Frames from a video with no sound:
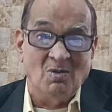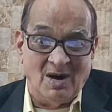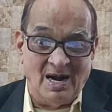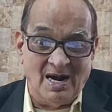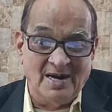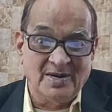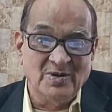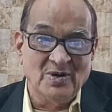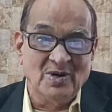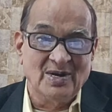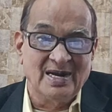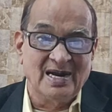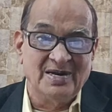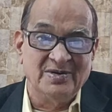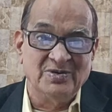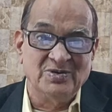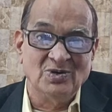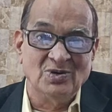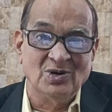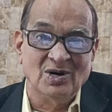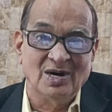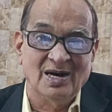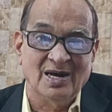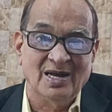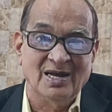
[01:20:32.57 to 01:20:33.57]
What you
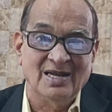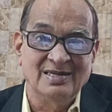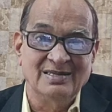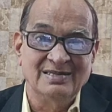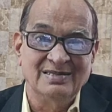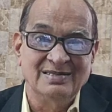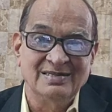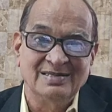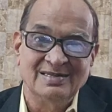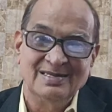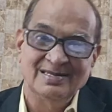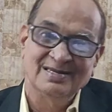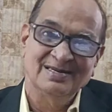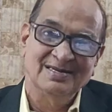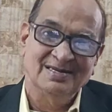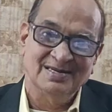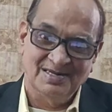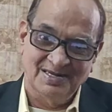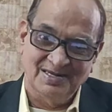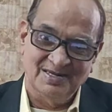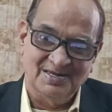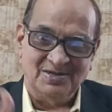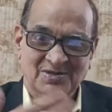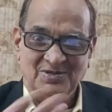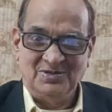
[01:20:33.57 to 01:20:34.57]
can do is,
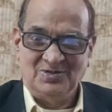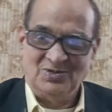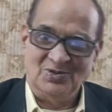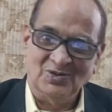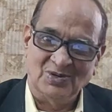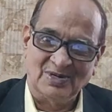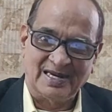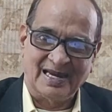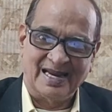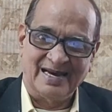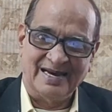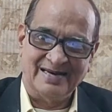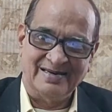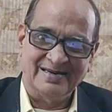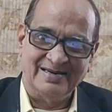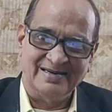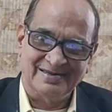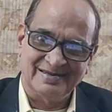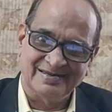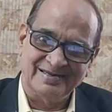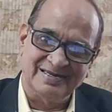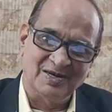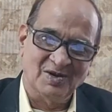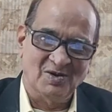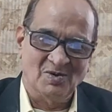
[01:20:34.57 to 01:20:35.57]
you
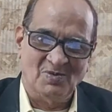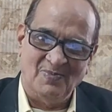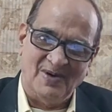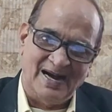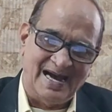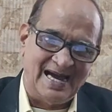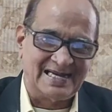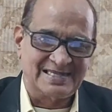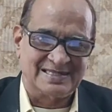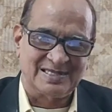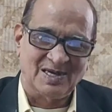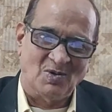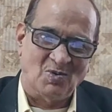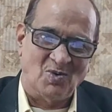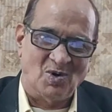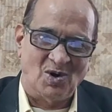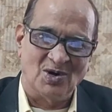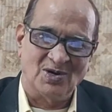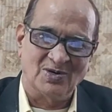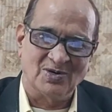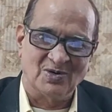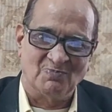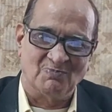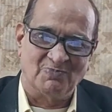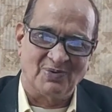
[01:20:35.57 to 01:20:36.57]
can give back the
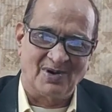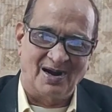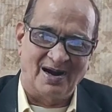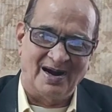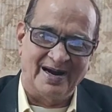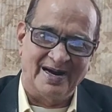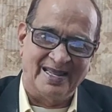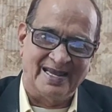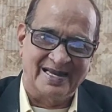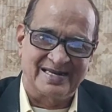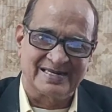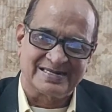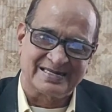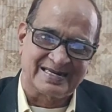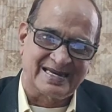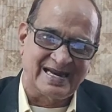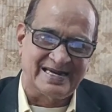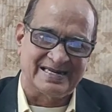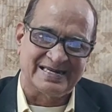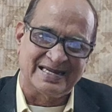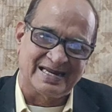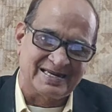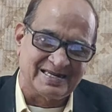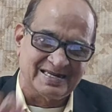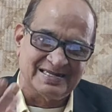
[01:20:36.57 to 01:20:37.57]
old product,
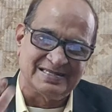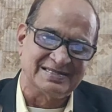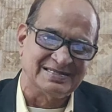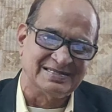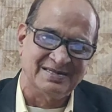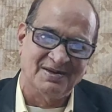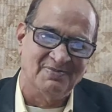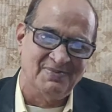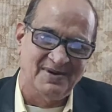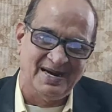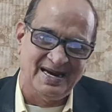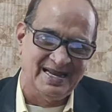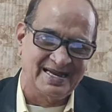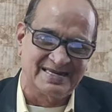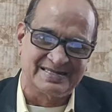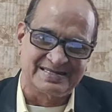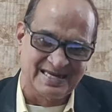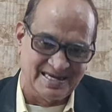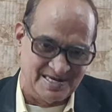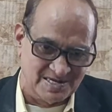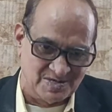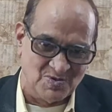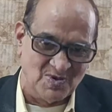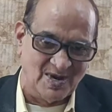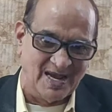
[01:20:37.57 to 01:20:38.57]
get a reasonable
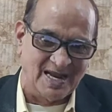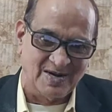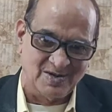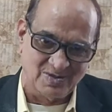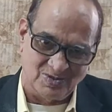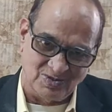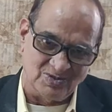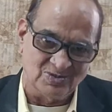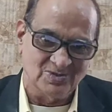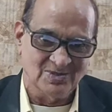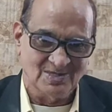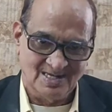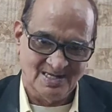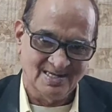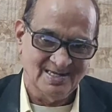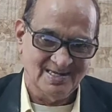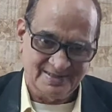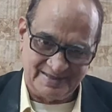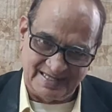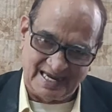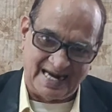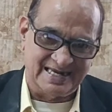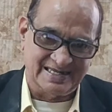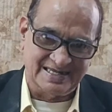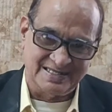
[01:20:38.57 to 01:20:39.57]
exchange value.
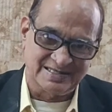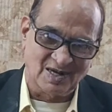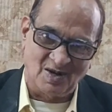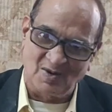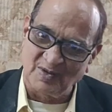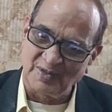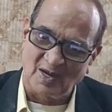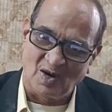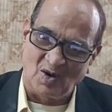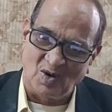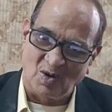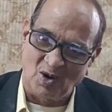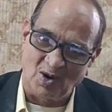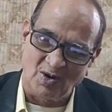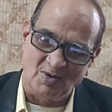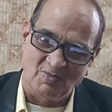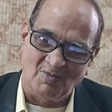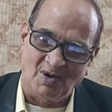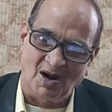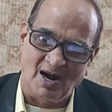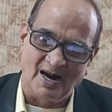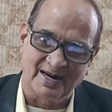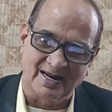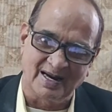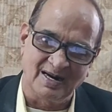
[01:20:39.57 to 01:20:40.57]
That is how the
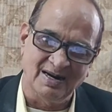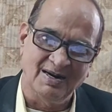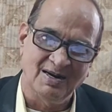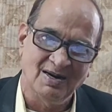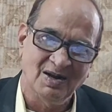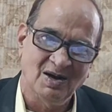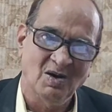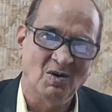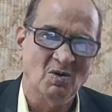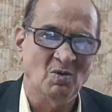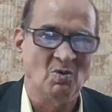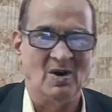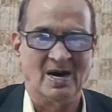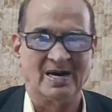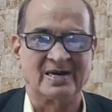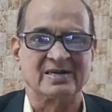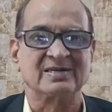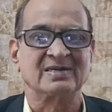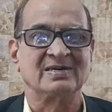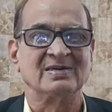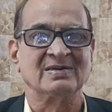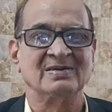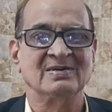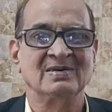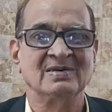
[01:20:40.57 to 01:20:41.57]
whole model
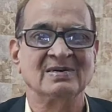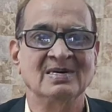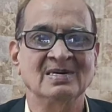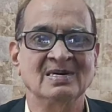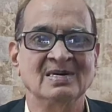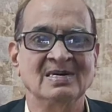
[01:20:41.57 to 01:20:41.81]
works.